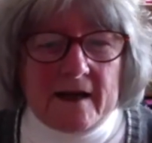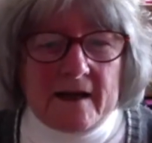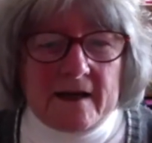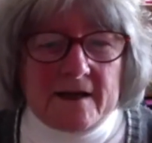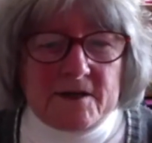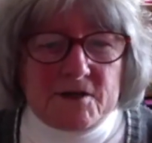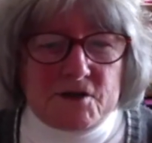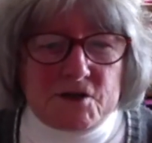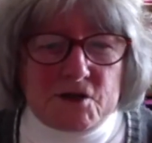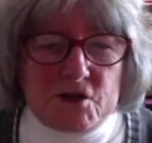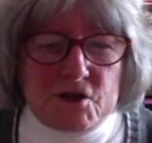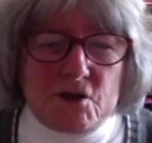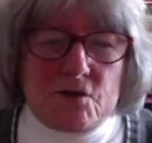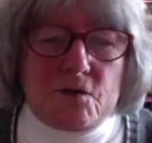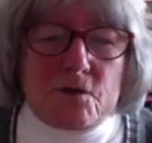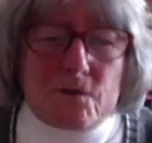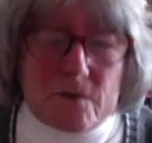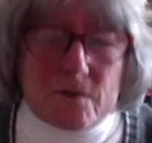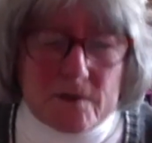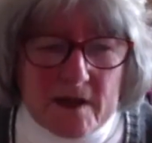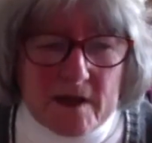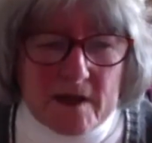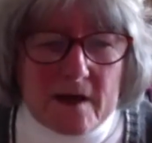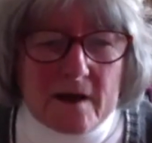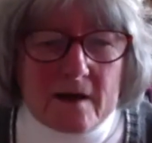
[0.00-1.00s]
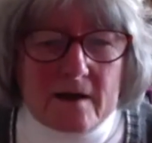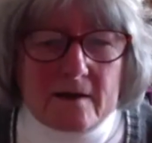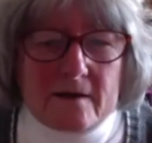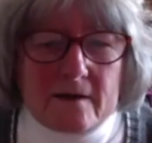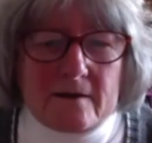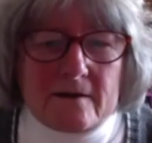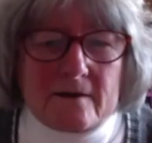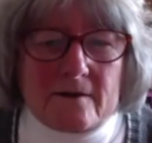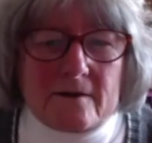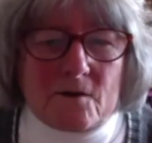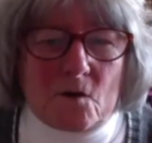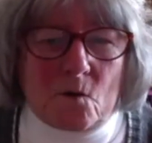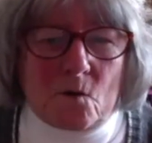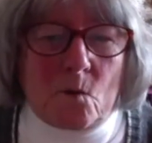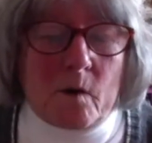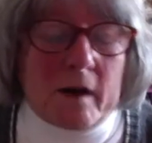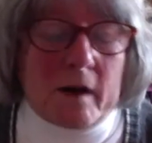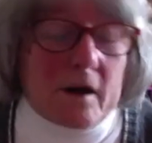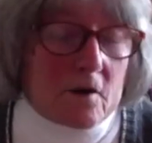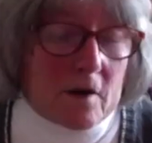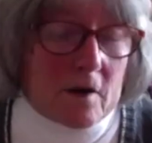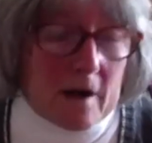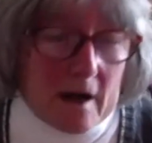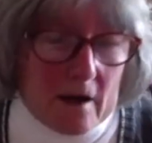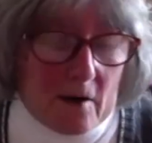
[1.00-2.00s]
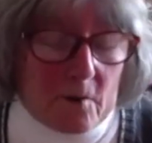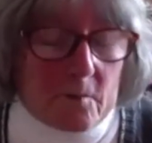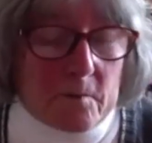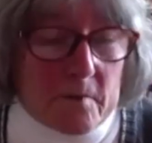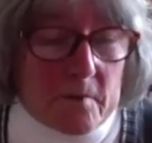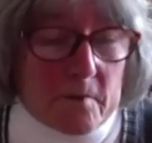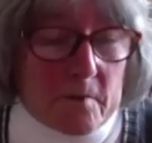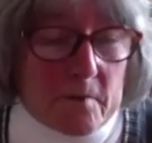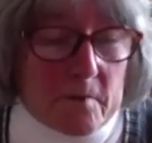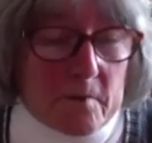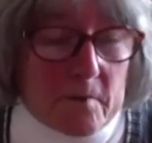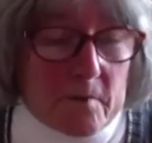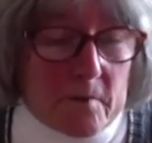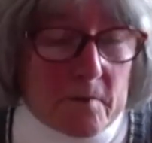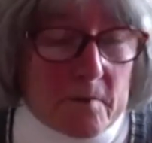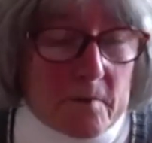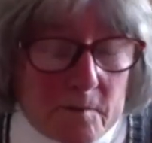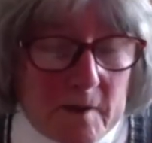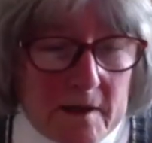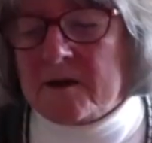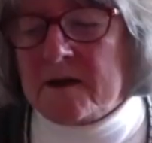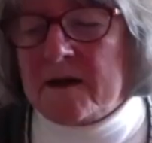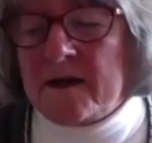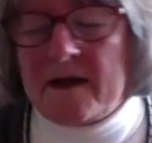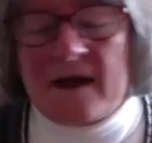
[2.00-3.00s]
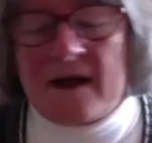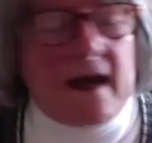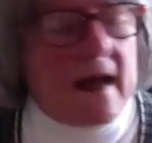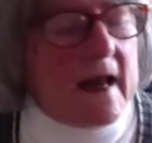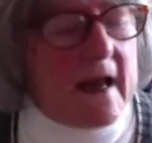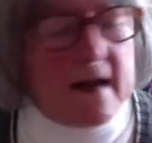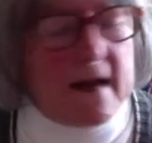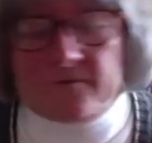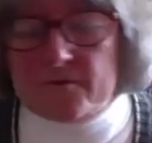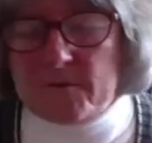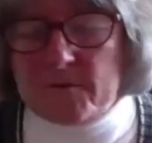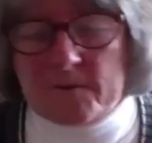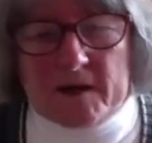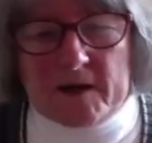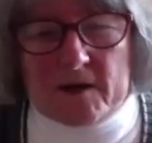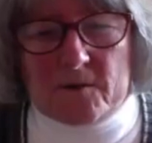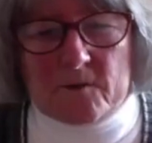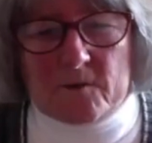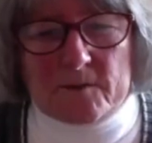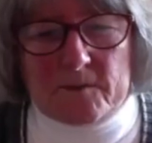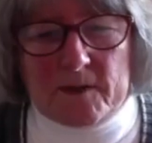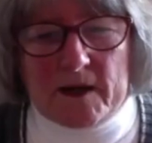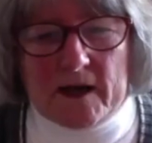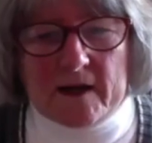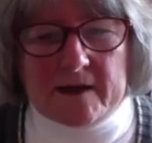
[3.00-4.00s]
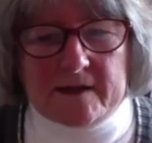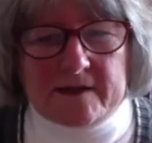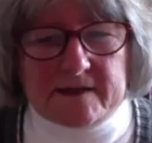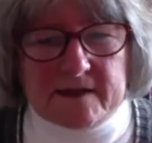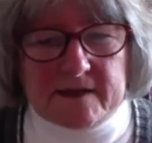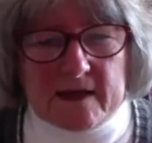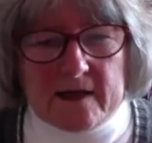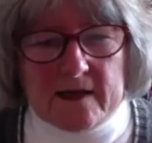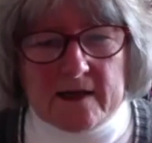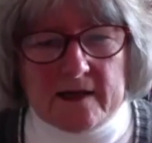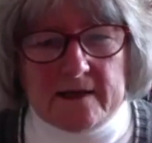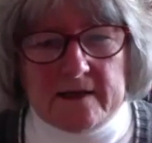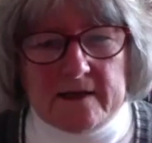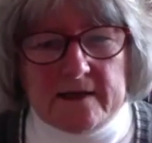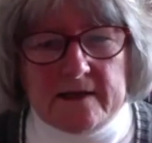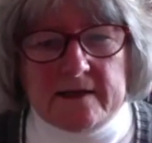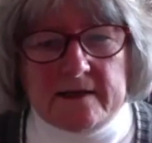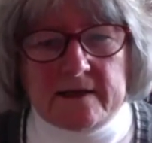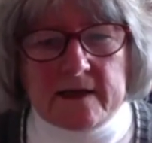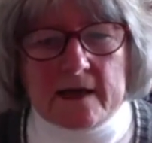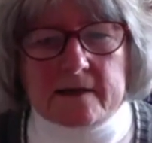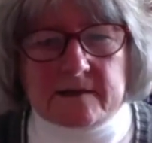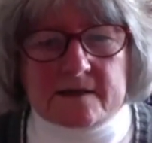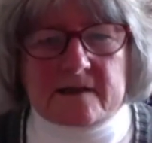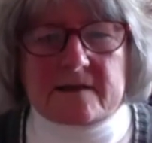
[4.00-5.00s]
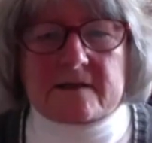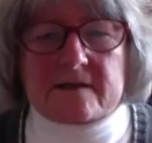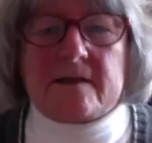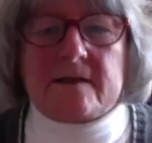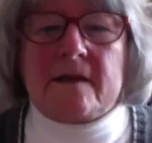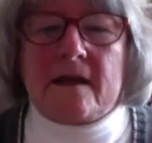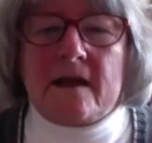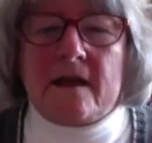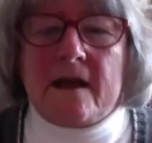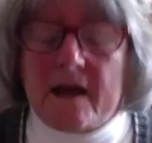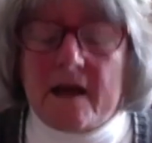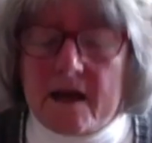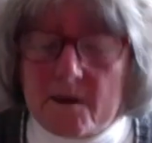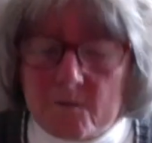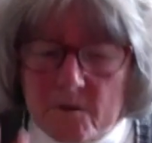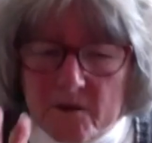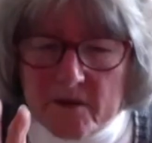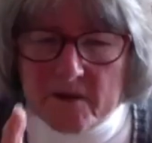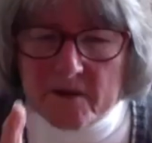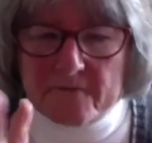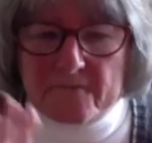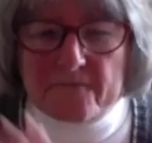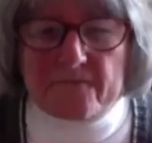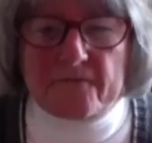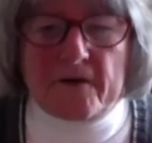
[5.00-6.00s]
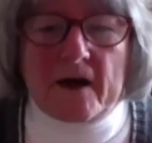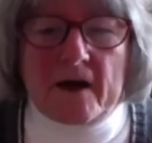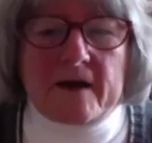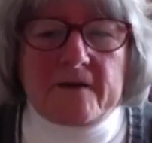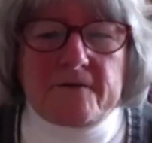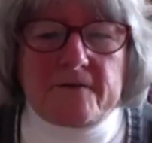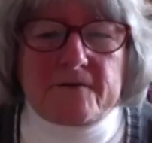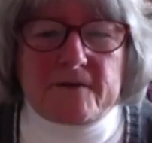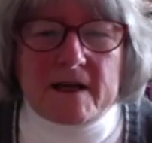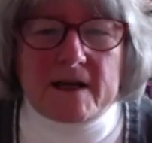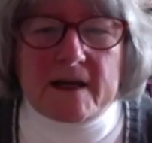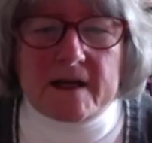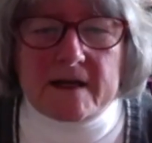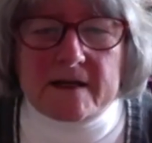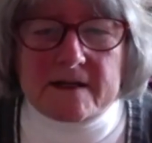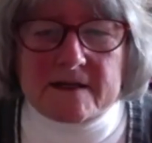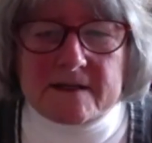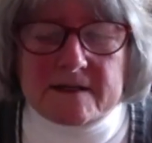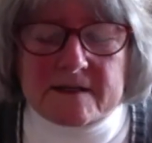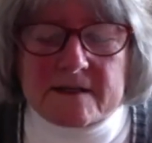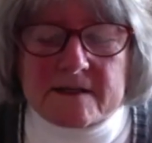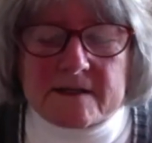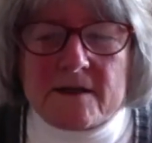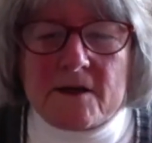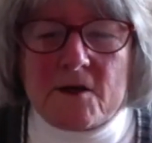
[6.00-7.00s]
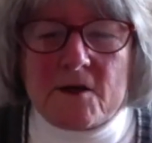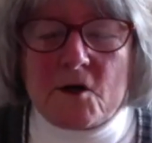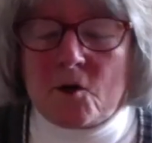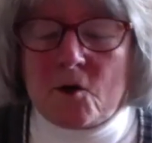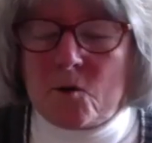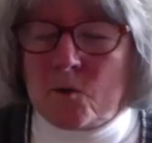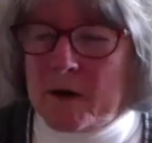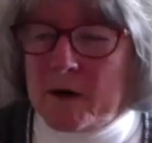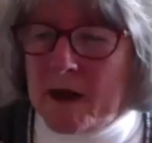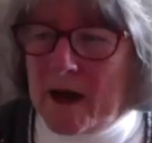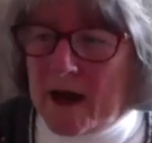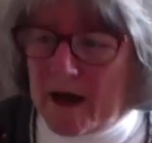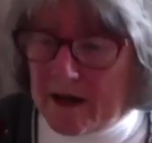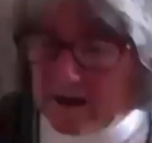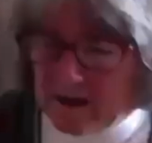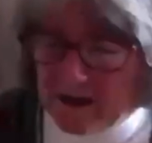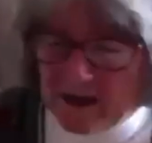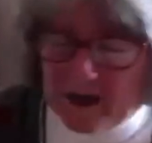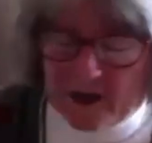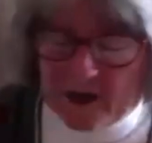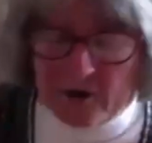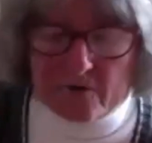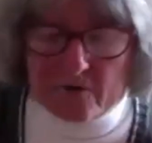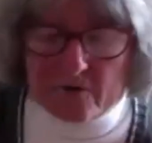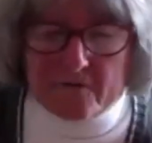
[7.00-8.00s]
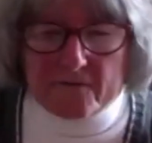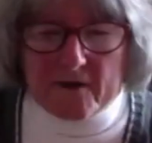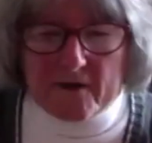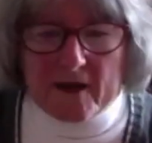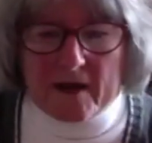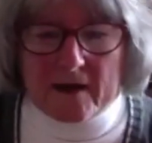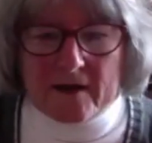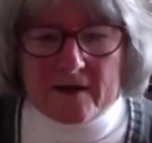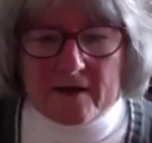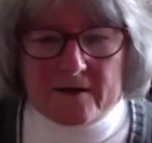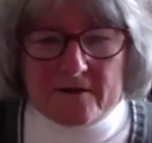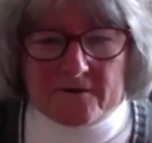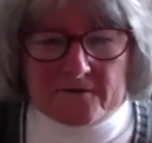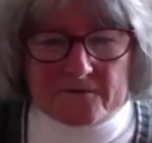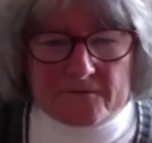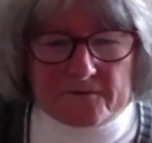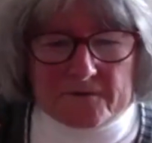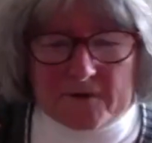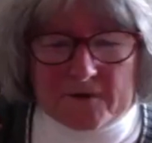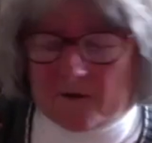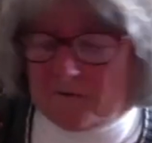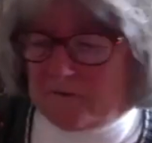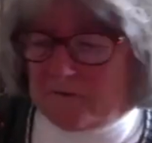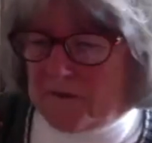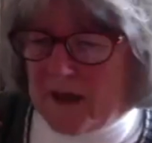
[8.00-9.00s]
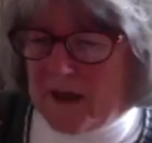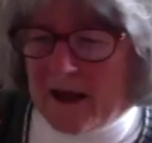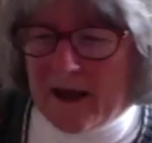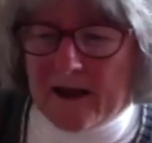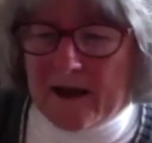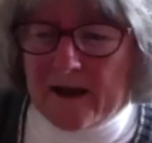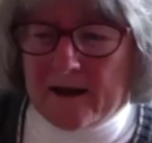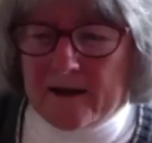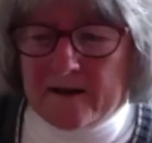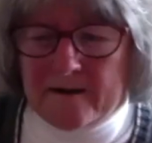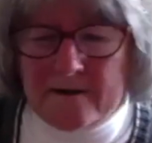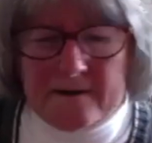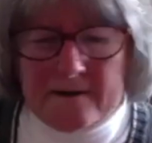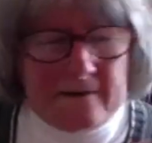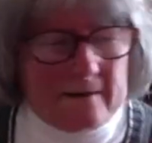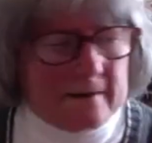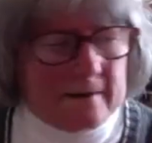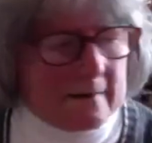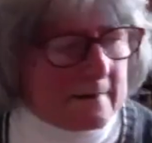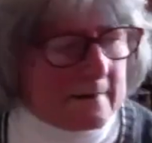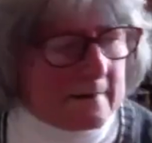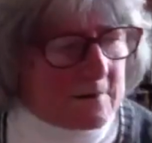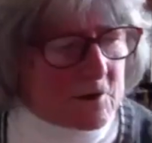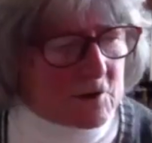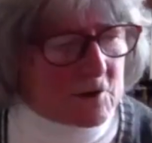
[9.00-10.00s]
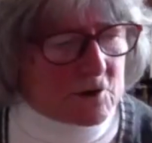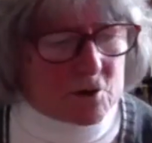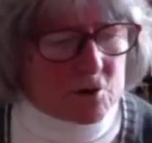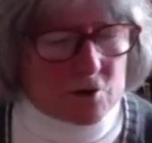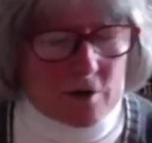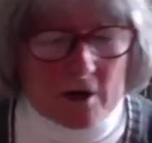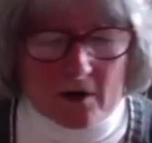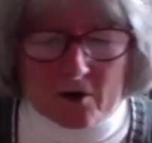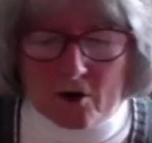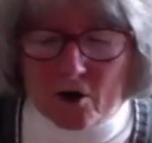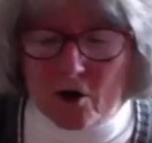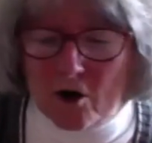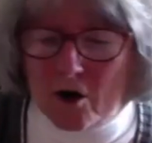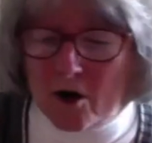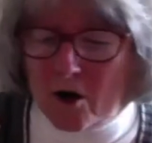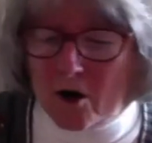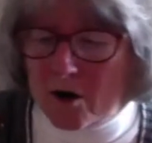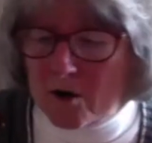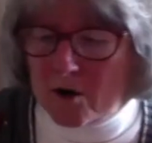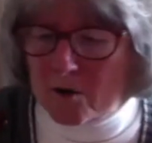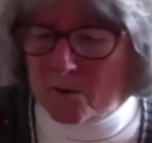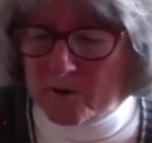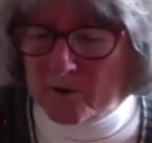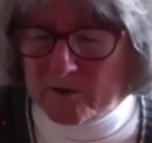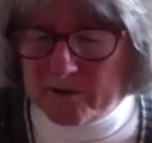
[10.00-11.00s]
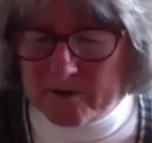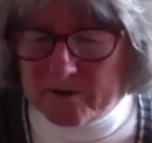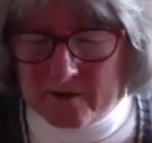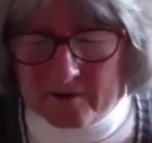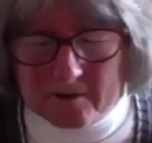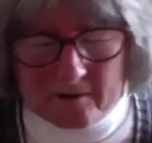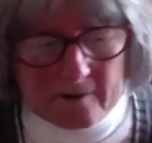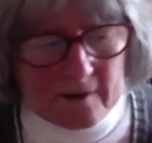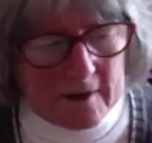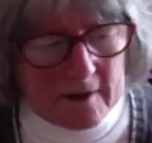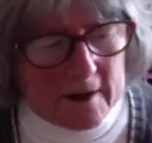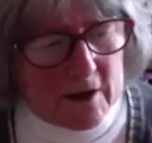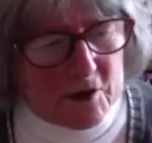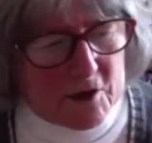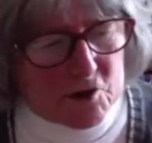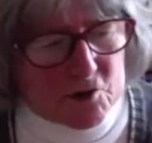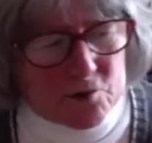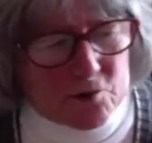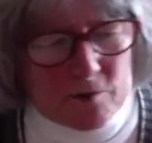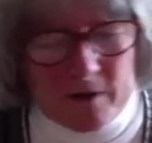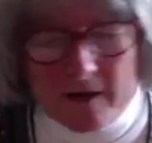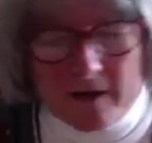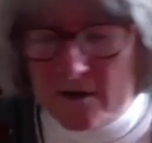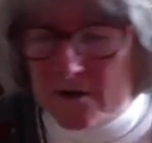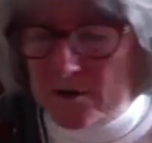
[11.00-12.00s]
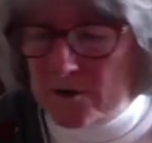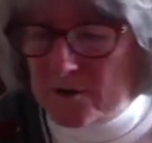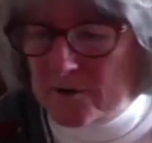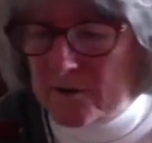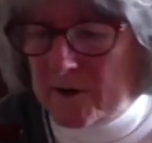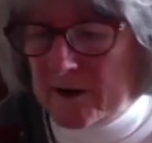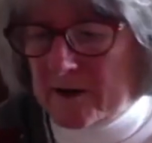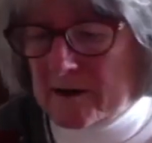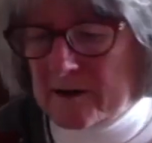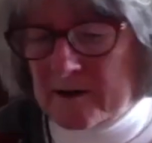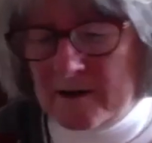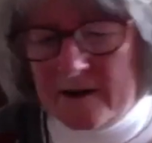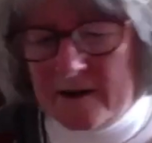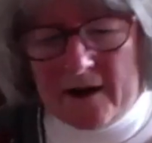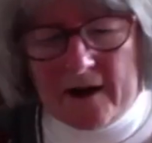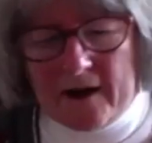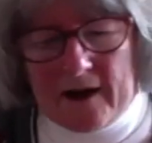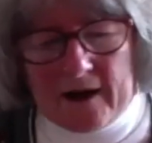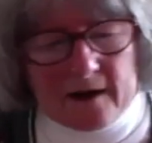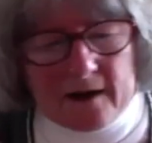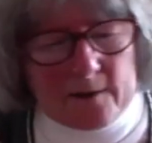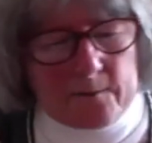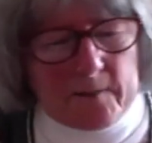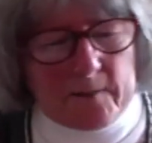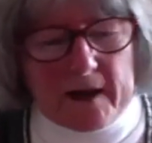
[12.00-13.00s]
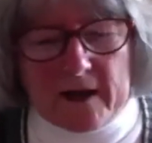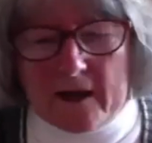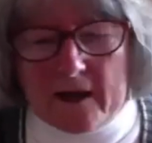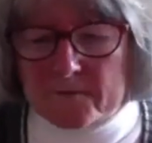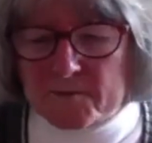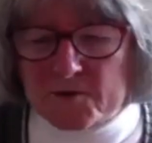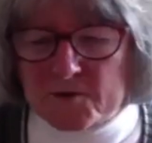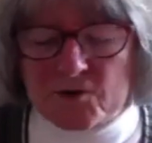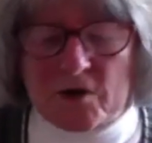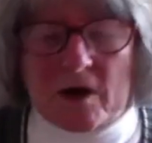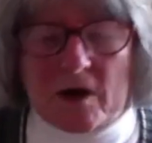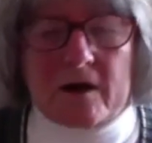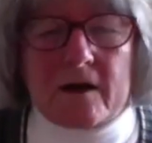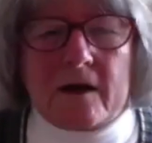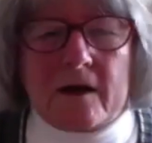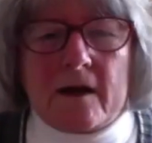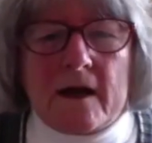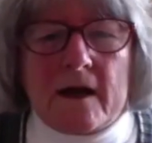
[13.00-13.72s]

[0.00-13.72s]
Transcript: do you think we could help this woman? Everybody replied saying, yes. Within 5 days, we had a caravan, a van, a car with a trailer and a pickup truck